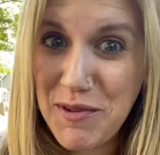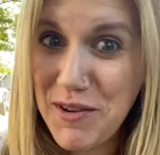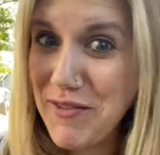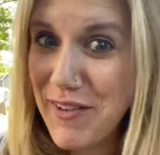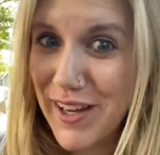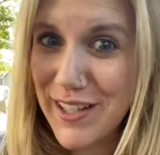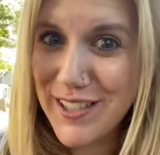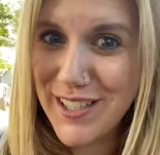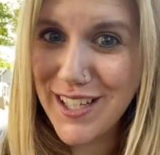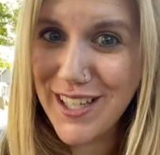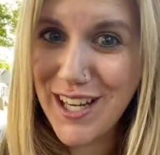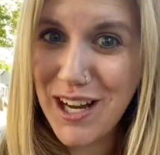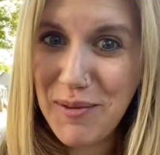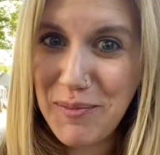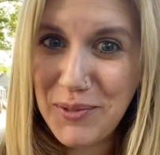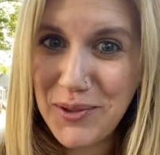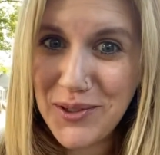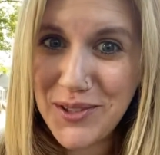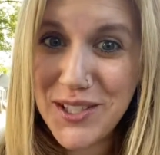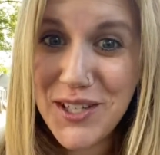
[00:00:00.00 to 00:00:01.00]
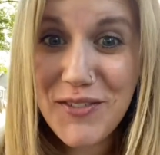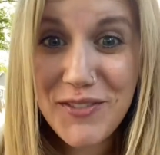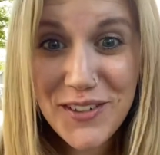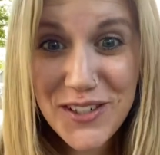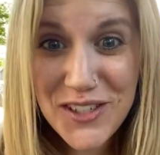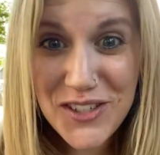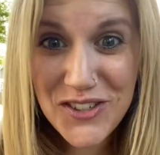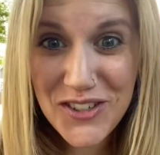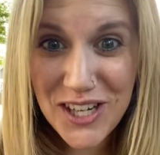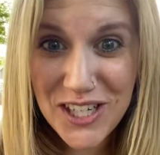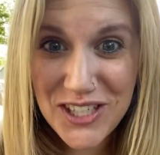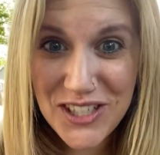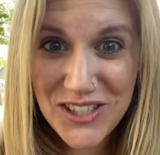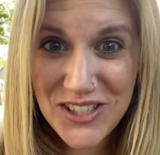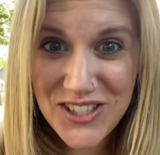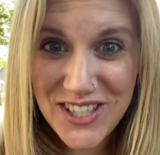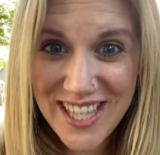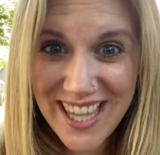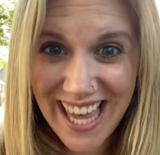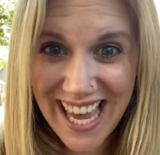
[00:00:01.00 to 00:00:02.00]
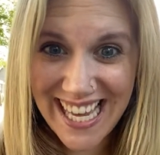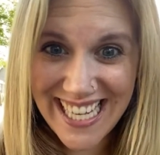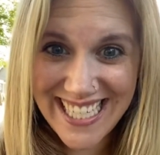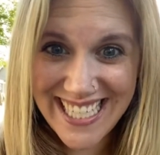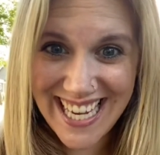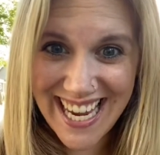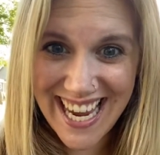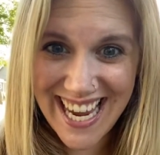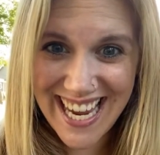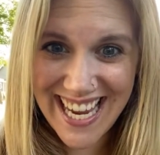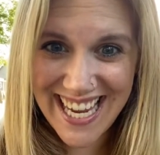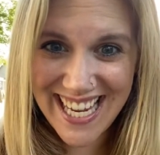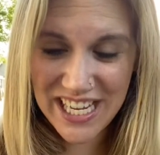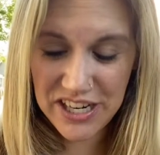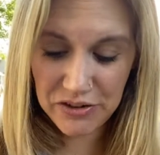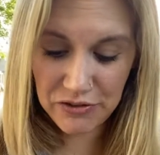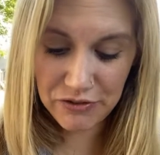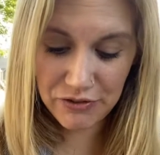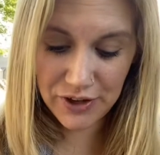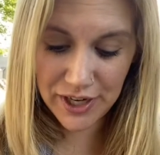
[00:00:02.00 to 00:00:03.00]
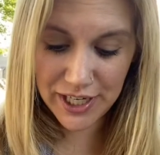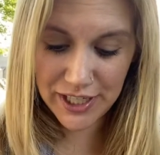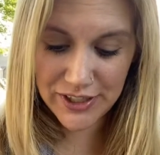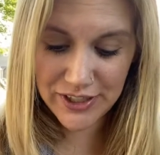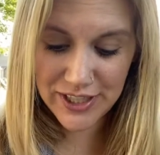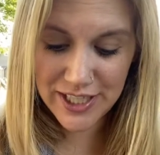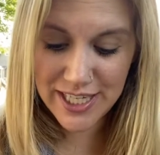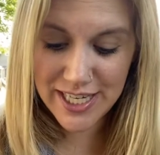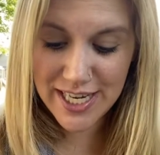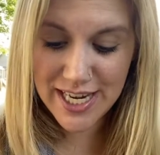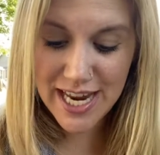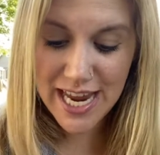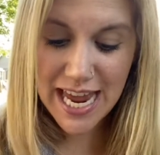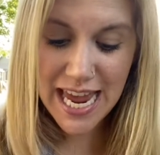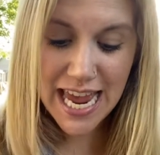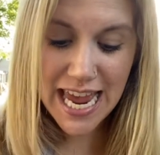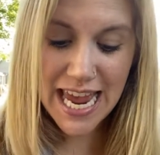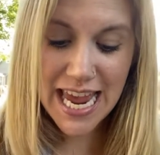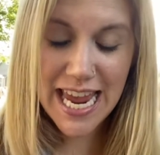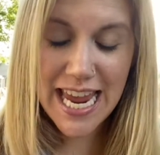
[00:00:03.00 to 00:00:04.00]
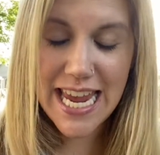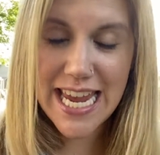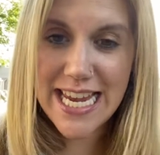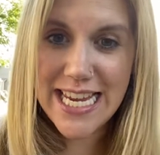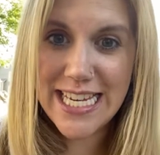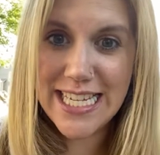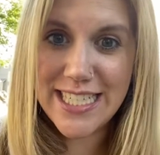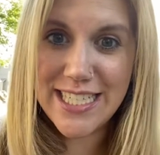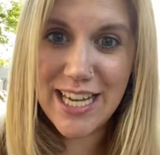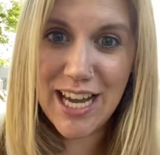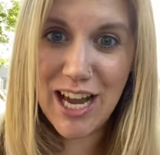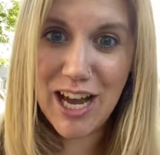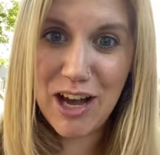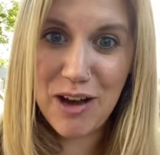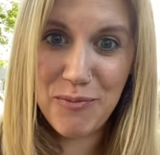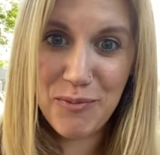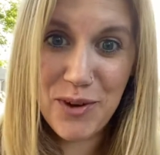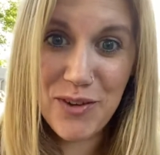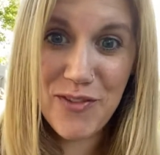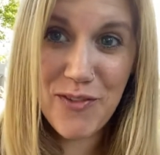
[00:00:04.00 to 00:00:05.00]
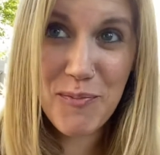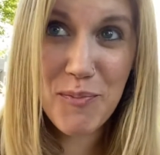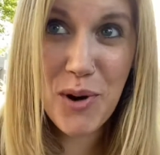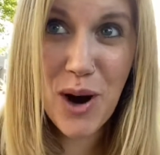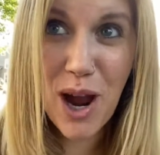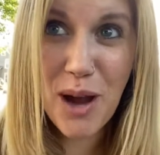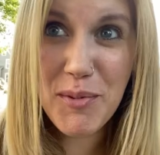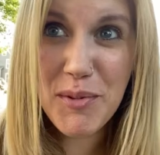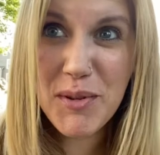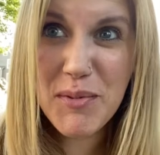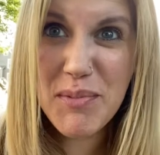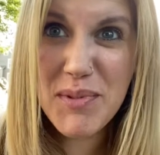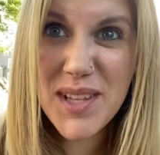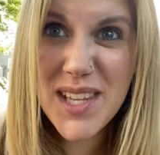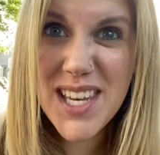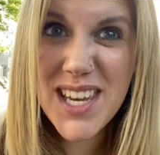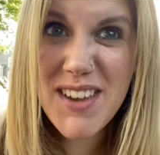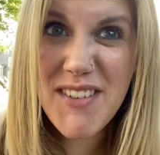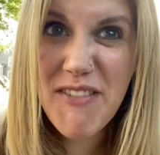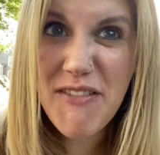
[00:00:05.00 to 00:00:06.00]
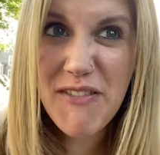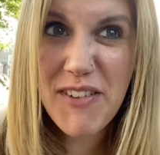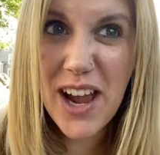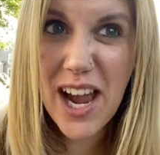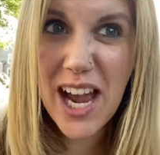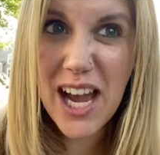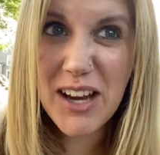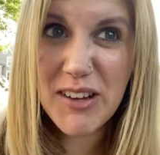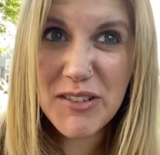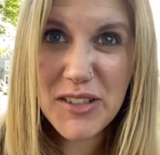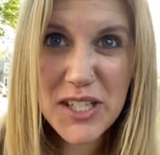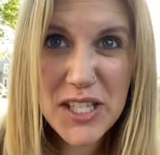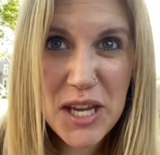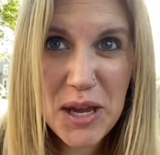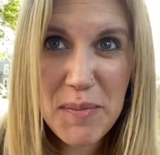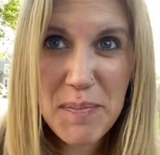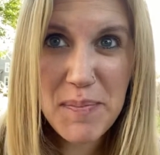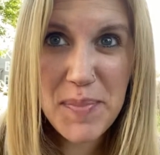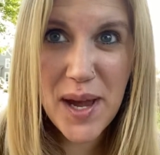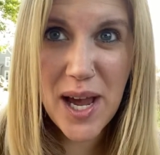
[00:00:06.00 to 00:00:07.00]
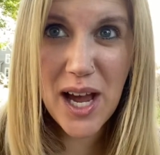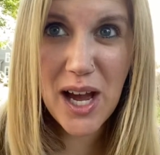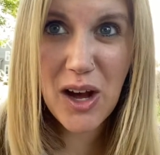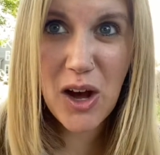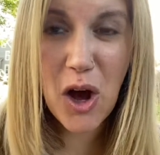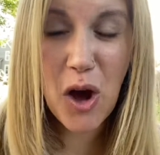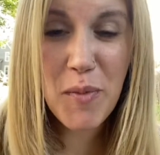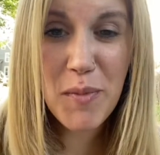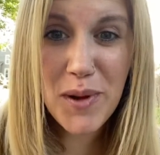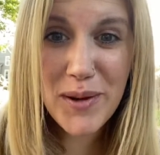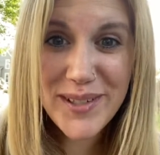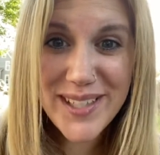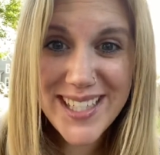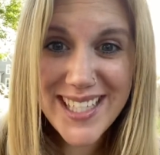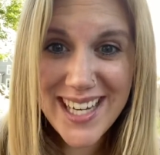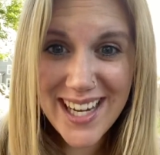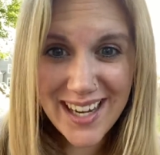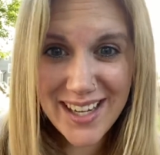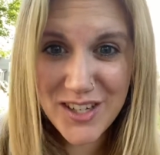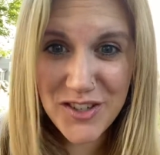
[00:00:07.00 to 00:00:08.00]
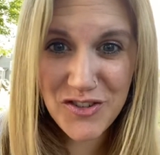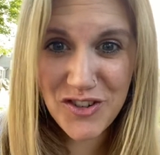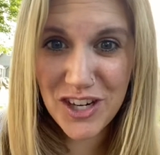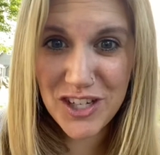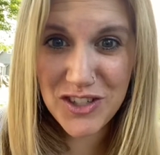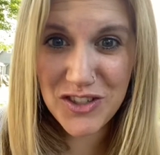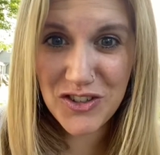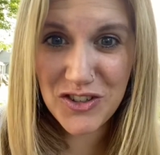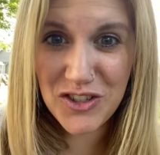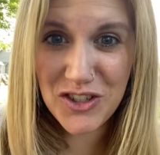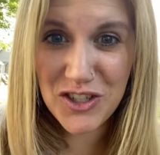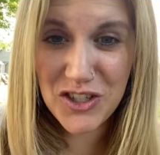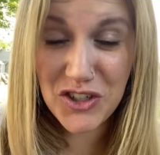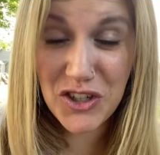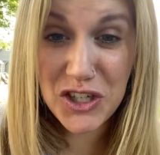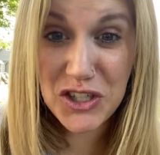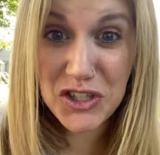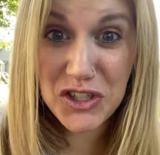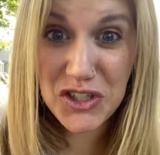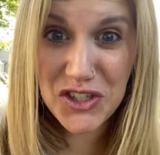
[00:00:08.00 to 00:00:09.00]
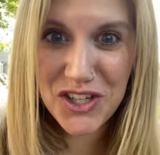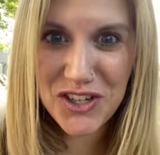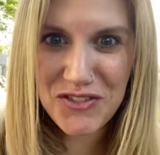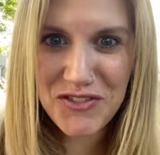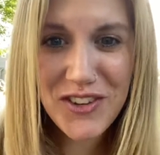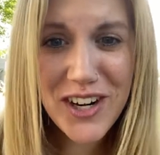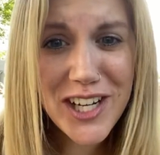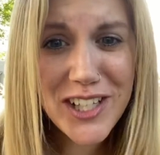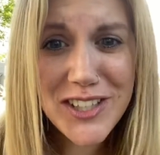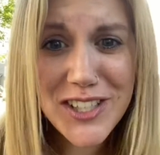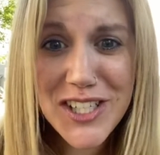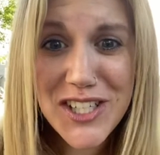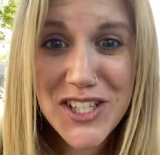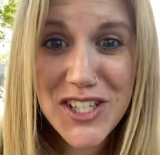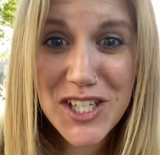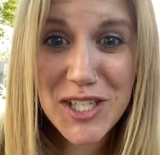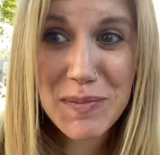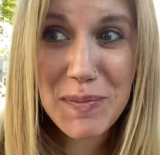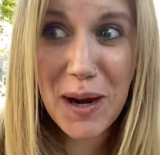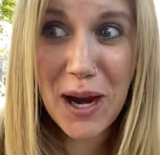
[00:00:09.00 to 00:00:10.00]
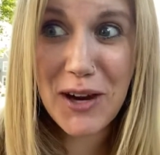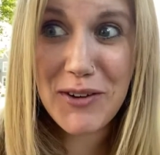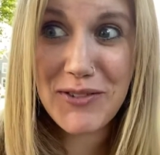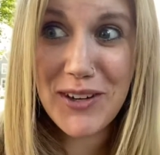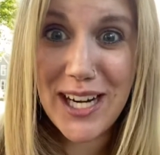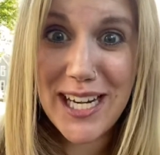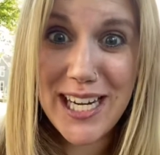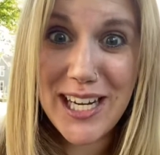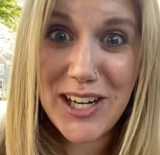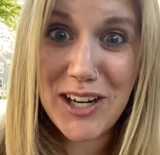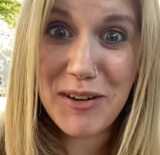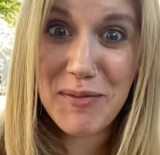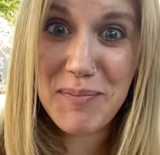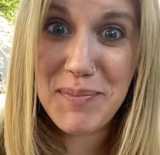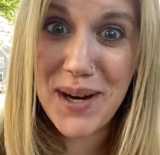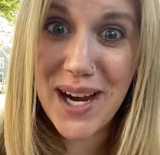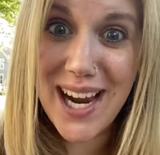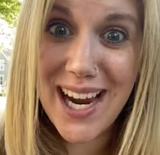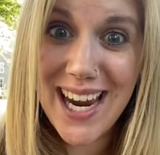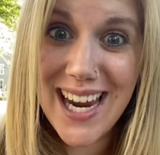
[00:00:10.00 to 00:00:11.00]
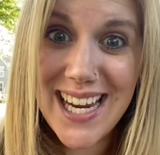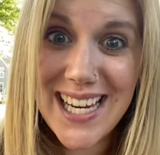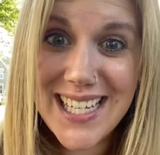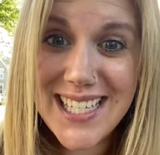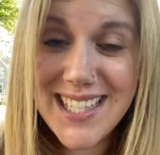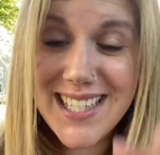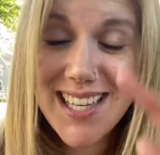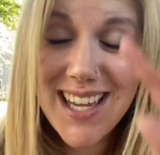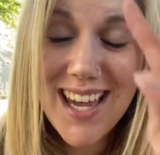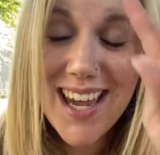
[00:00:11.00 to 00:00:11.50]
found a couple different treasures that day in Franklin, and we've probably found about almost 10 treasures in Franklin just by riding our bikes